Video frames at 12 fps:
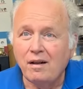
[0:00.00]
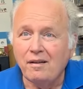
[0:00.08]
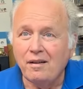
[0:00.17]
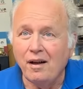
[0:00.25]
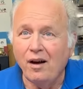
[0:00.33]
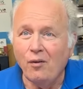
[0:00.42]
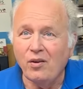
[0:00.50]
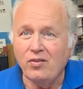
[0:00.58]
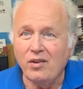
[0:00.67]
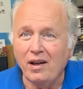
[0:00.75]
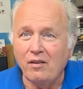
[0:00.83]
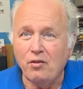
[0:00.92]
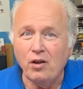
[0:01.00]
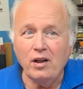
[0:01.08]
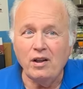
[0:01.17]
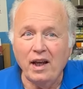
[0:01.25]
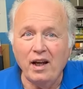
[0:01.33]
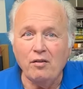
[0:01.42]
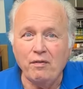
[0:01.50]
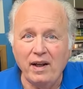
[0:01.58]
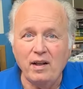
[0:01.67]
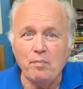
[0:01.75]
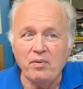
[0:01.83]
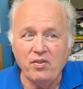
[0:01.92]
You know, it's like if you can lay off
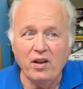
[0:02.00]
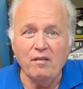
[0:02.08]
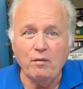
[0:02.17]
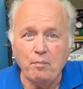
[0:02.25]
80% of a